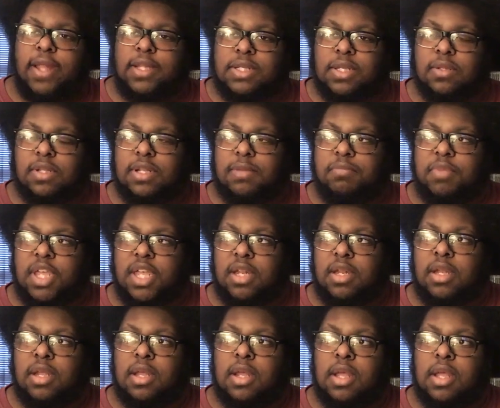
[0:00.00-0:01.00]
it. It's only
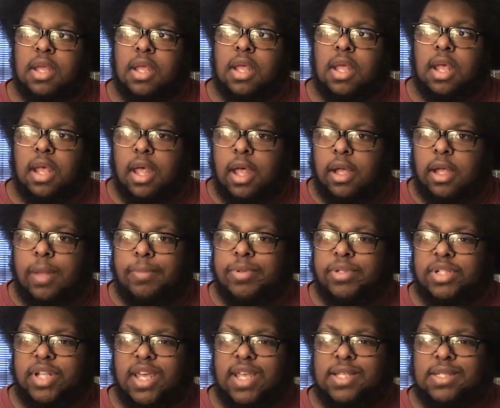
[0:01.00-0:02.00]
been a couple
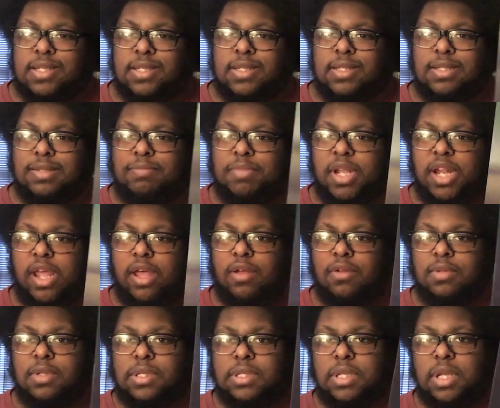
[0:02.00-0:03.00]
days since it's been out,
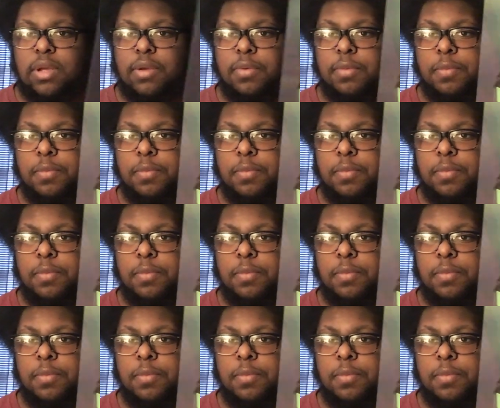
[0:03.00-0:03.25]
so.